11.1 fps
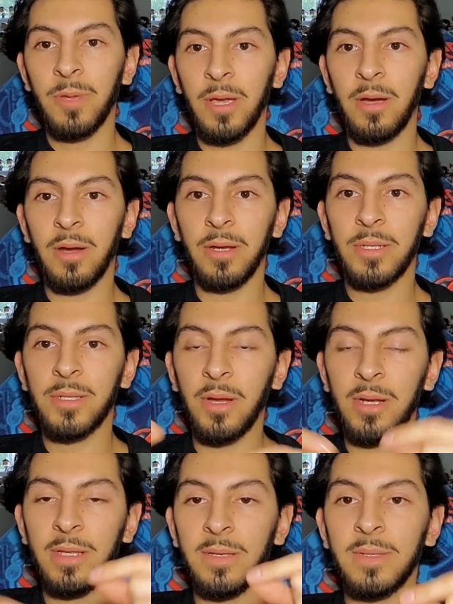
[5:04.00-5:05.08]
are
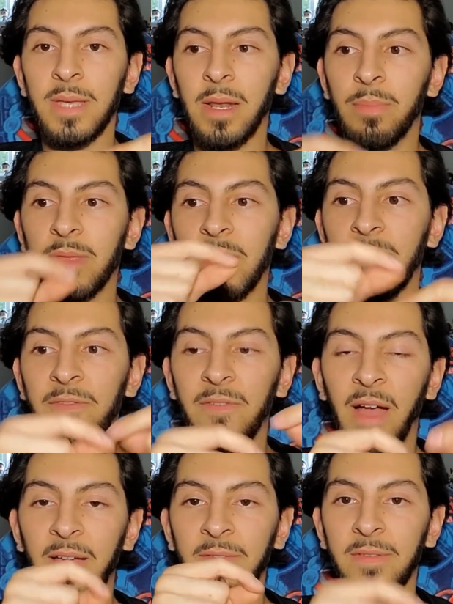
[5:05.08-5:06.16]
starting to set up the
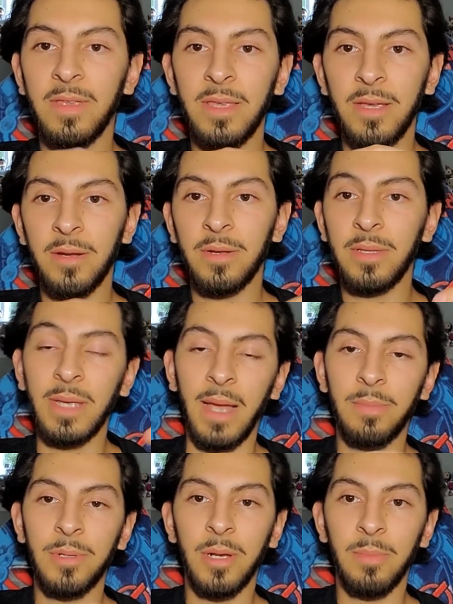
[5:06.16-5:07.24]
5-year
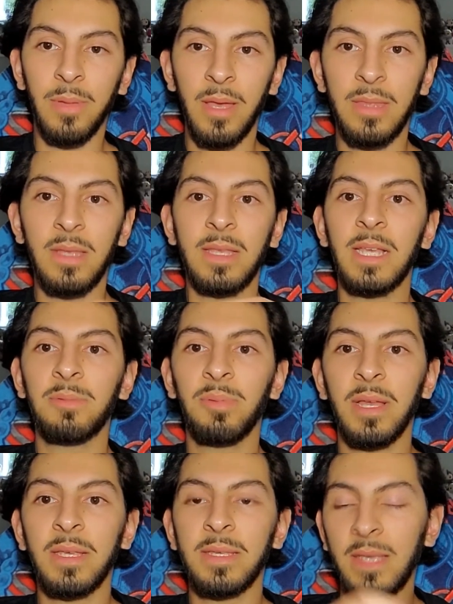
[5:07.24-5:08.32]
time jump that takes
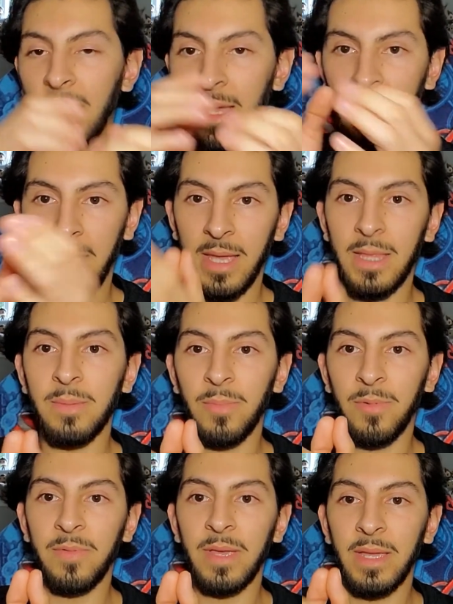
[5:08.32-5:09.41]
place in the
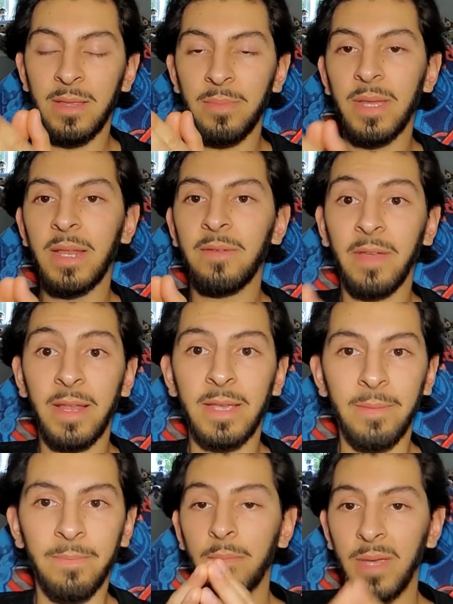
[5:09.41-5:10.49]
movie in the beginning of
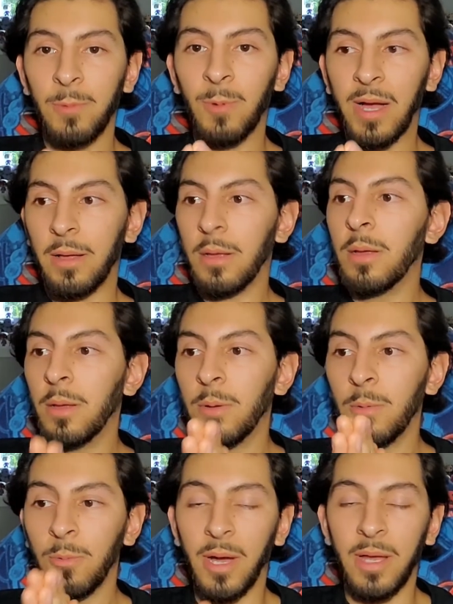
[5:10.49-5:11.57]
Endgame. Meanwhile,
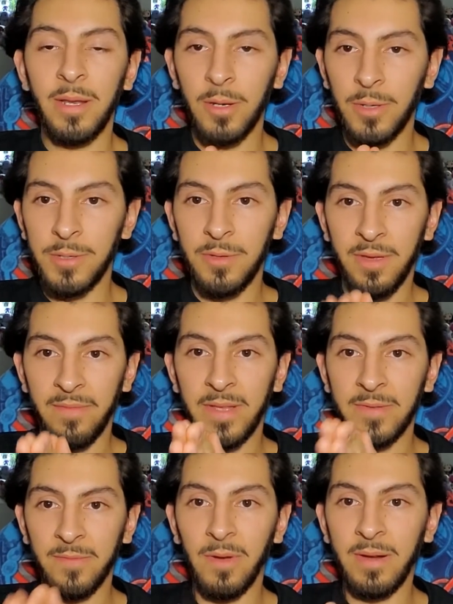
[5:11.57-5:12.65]
Wanda goes through the events
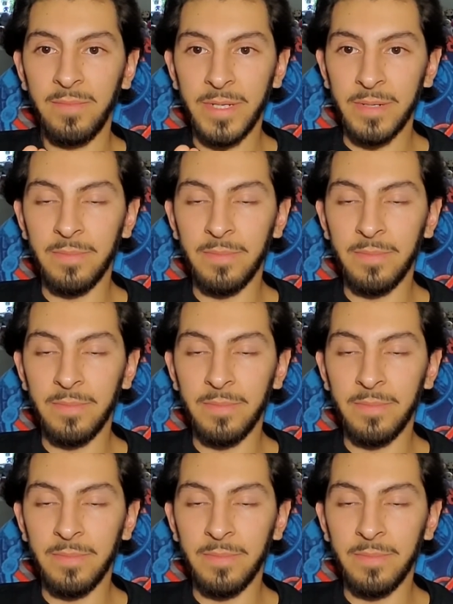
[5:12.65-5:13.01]
of WandaVision.